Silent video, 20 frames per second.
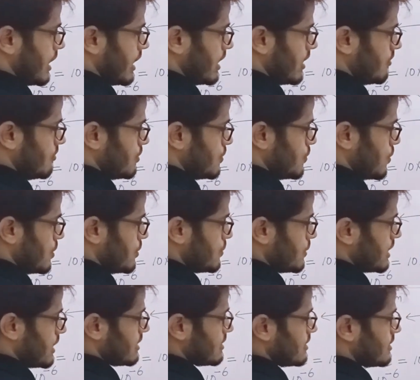and if you want to
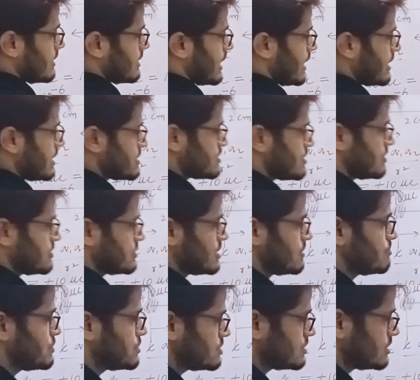get the direction,
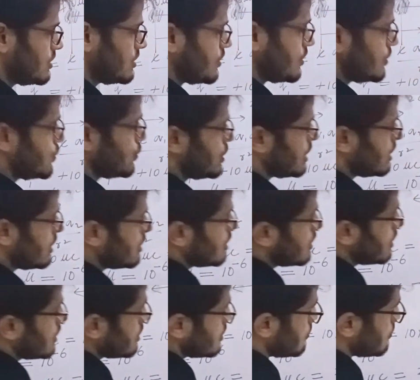suppose you are doing
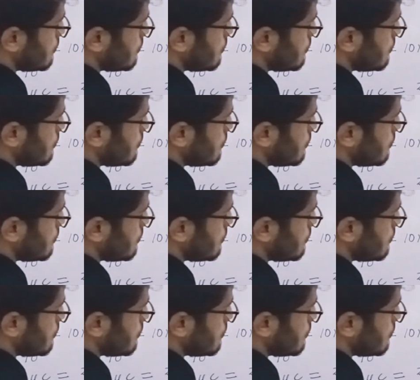the